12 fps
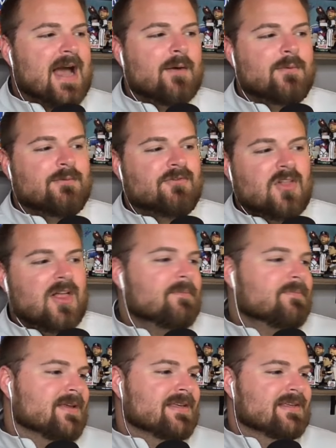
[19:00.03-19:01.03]
I would flip
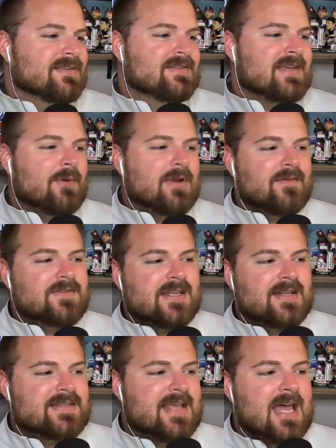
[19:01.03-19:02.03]
is I would have
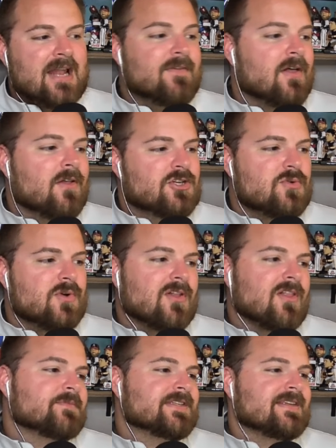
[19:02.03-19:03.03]
Tennessee ahead of LSU and
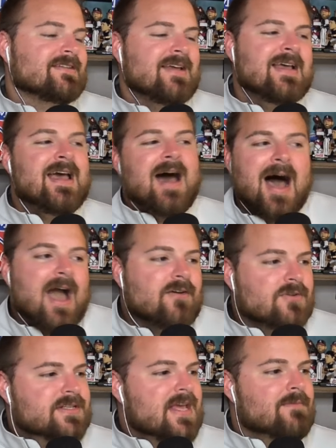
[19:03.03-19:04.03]
Clemson. I
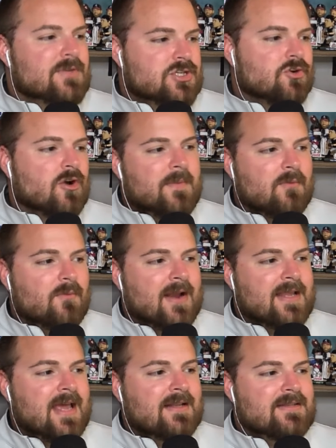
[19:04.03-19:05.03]
understand Missouri being
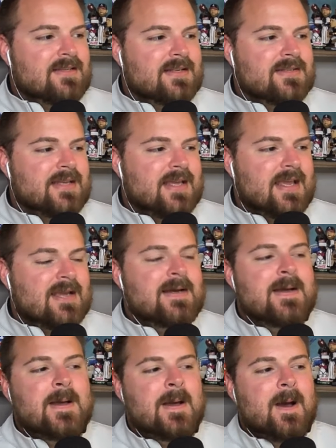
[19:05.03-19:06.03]
ranked ahead of Tennessee.
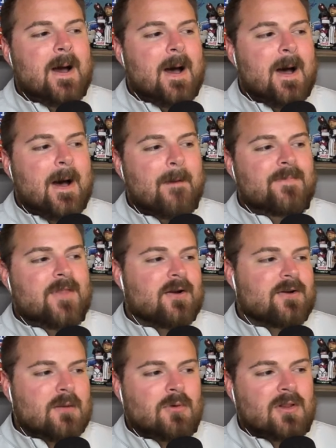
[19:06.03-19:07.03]
They're
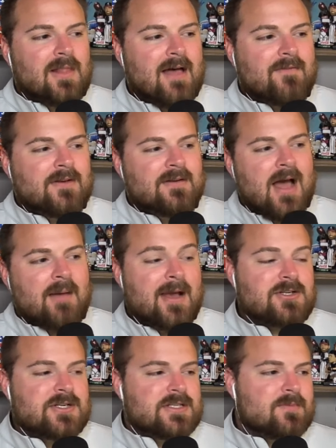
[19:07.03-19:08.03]
at number 11. I'm
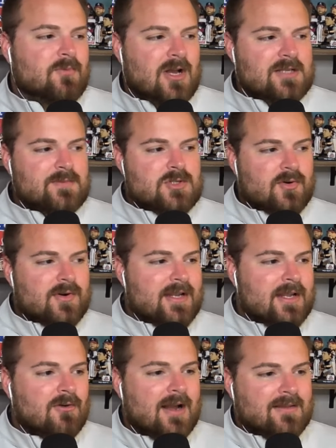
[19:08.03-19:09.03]
actually surprised Missouri
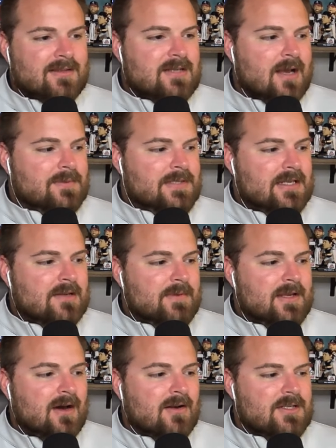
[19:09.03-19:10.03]
didn't crack the top 10, to
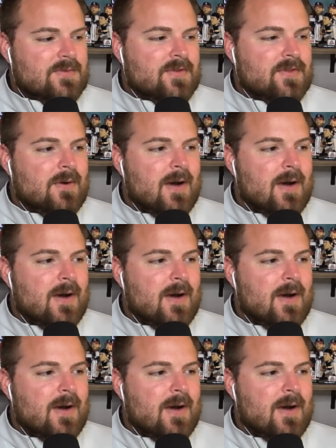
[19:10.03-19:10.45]
be honest with you.